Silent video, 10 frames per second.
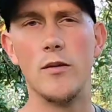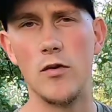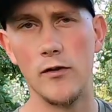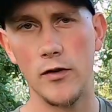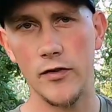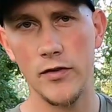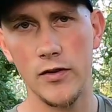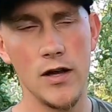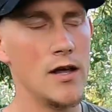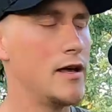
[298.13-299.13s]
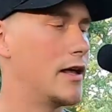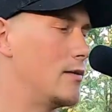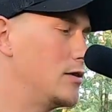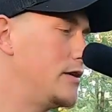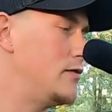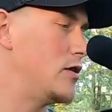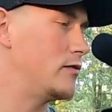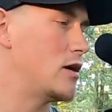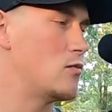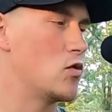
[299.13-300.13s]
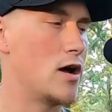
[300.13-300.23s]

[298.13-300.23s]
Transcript: more versatile, and I believe you have a lot more